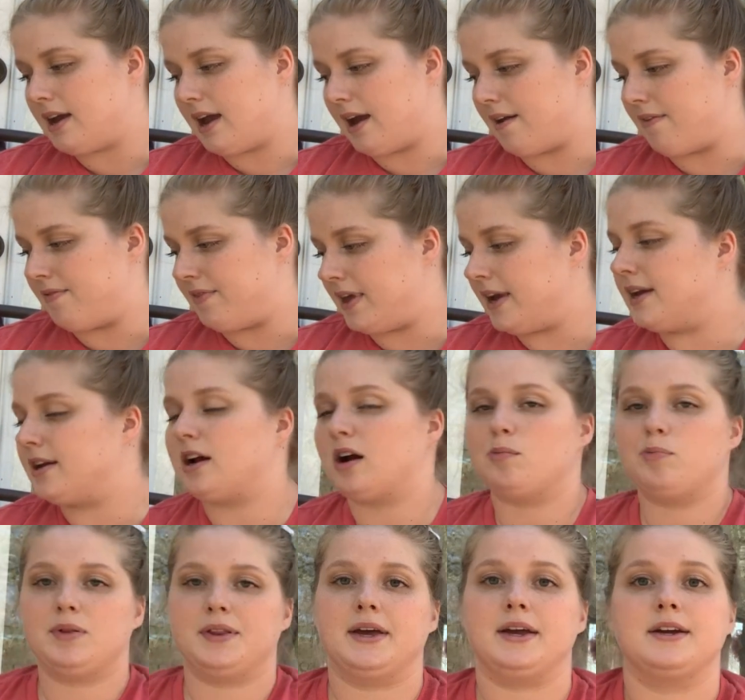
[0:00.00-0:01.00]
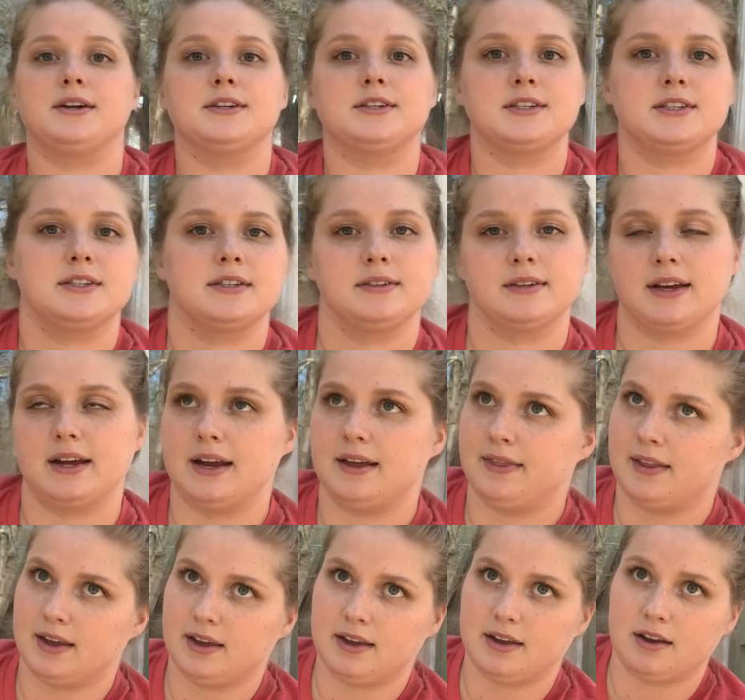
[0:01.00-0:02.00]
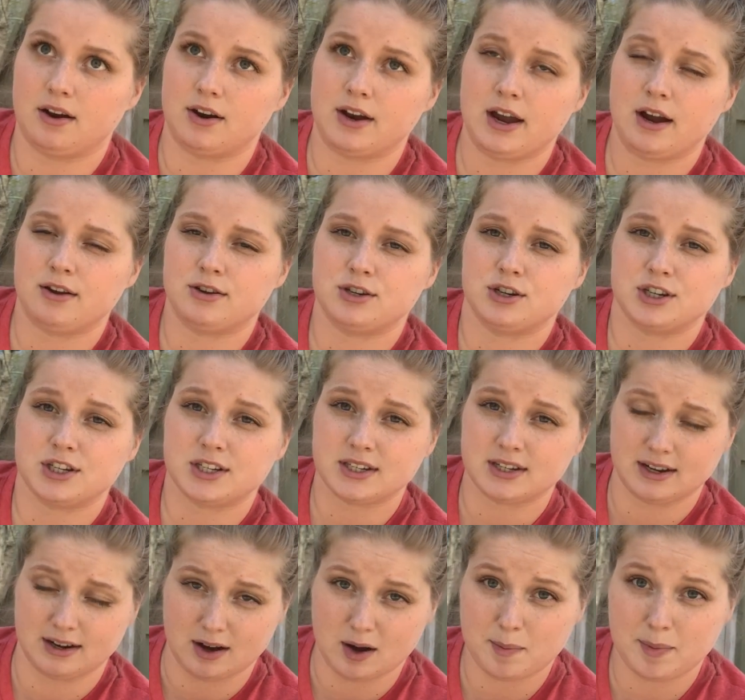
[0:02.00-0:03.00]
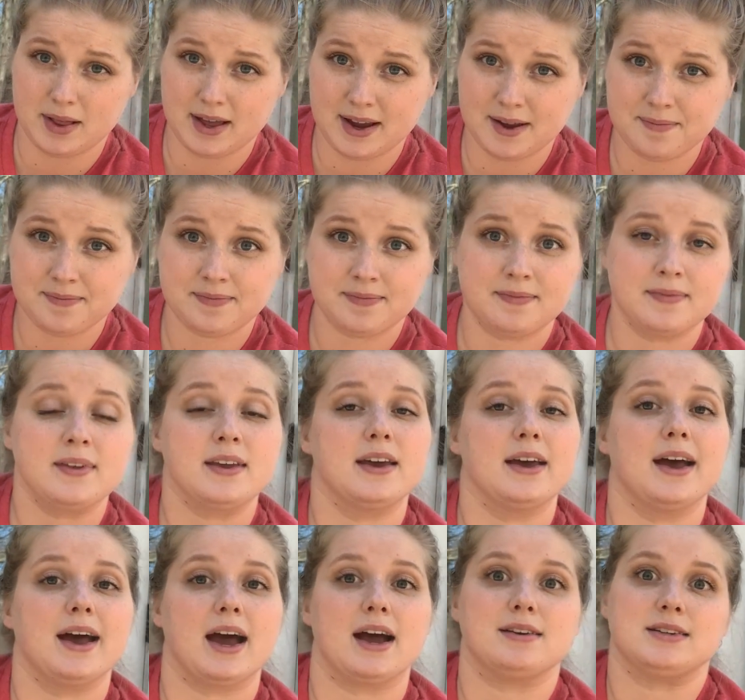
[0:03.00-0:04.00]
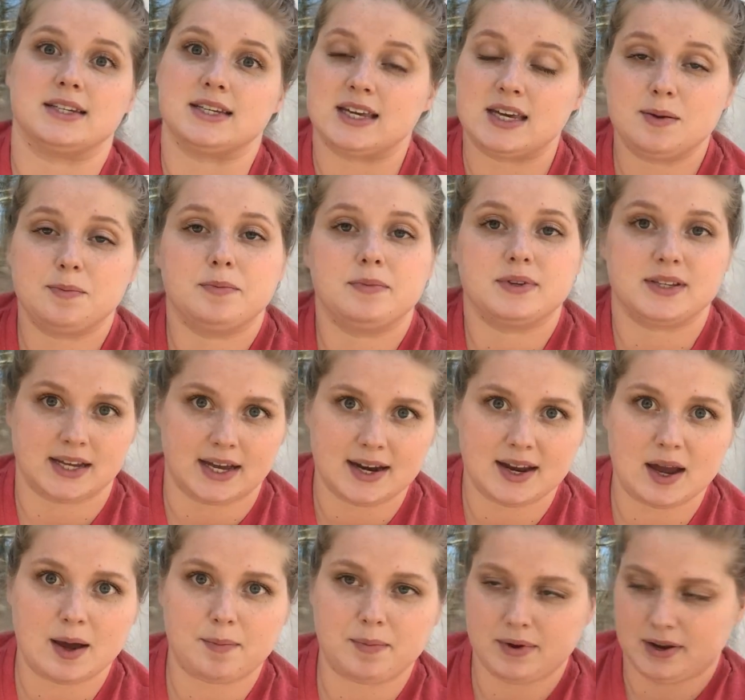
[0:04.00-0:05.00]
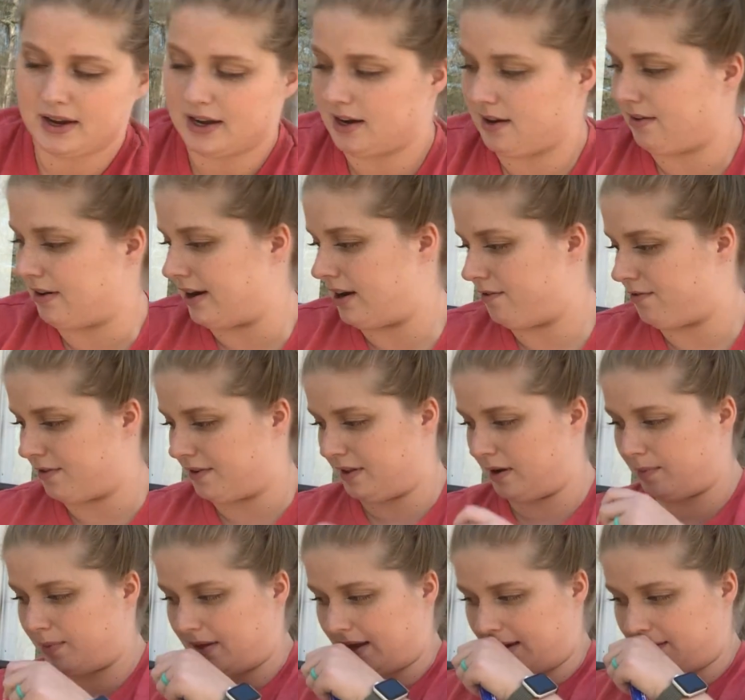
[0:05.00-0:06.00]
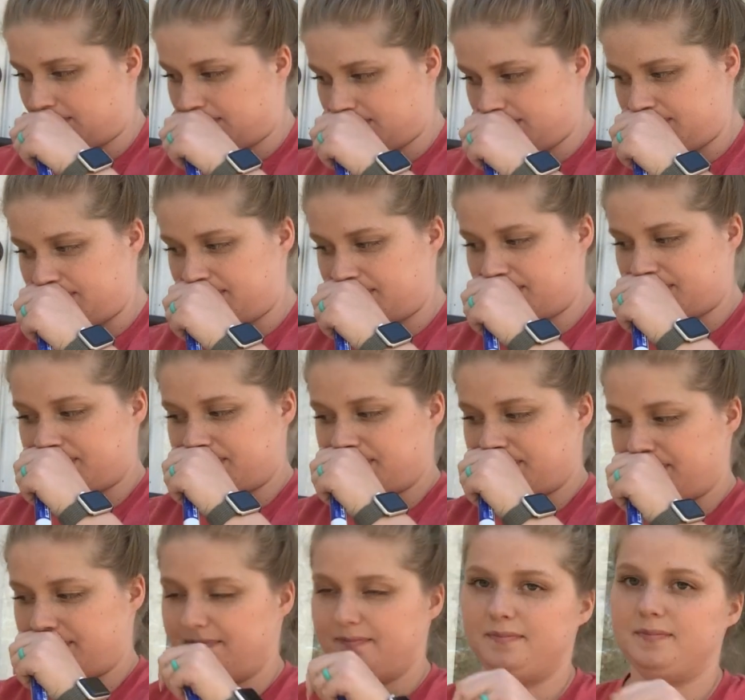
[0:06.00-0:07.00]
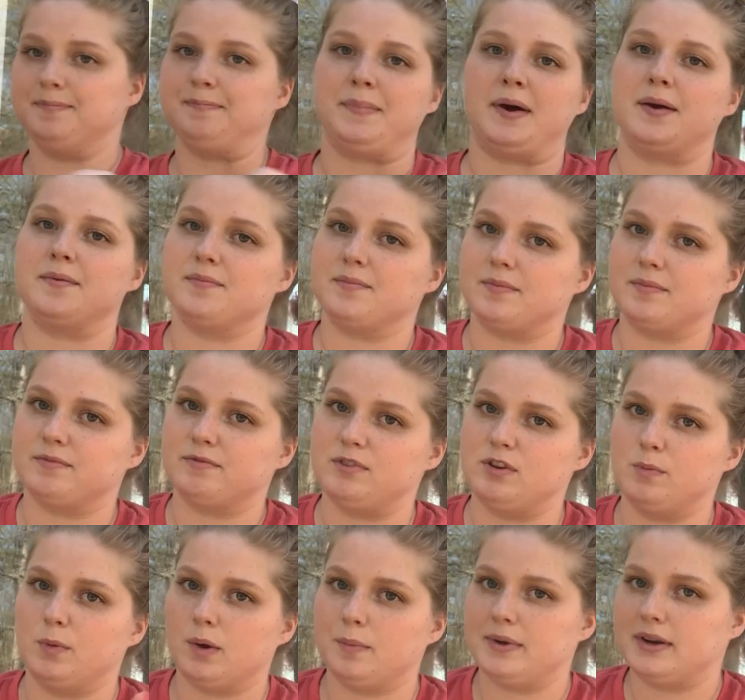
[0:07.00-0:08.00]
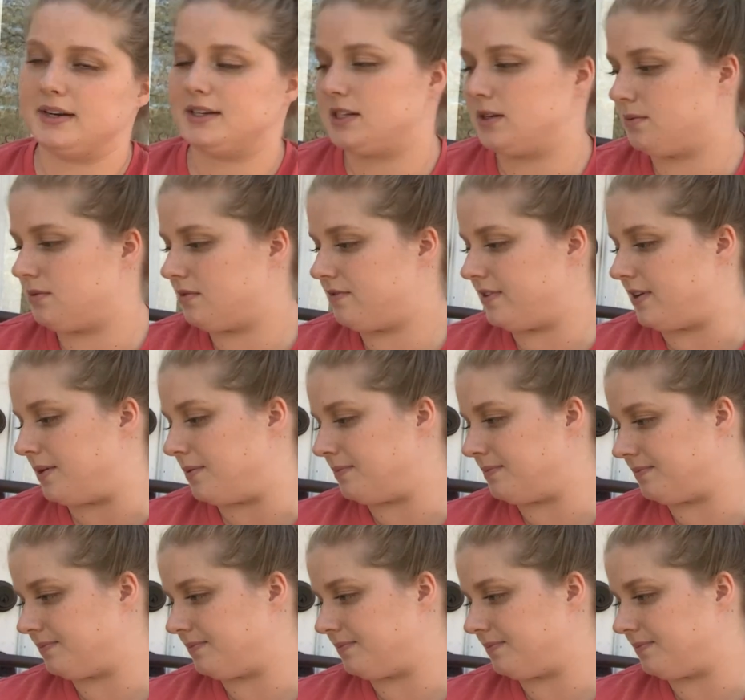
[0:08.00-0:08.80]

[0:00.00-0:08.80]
And then our characters in our play have to keep setting up and getting ready for their play. But a few more minutes of review.